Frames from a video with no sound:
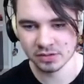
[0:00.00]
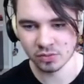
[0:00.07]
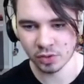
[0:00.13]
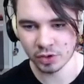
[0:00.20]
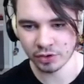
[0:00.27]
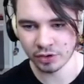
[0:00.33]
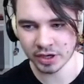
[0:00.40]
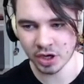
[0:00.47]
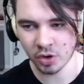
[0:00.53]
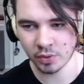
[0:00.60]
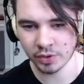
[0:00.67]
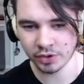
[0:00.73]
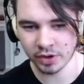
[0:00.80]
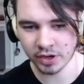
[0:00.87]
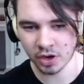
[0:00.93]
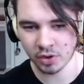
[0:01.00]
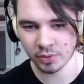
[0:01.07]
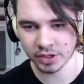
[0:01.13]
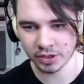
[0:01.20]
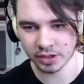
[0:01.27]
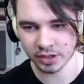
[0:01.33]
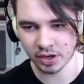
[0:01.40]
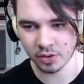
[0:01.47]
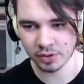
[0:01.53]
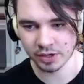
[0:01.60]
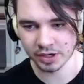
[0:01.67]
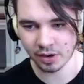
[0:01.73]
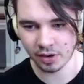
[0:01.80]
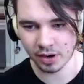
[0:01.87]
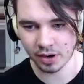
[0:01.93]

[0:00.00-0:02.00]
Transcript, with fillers: Where do I go, where do I go, where do I go, where do I go?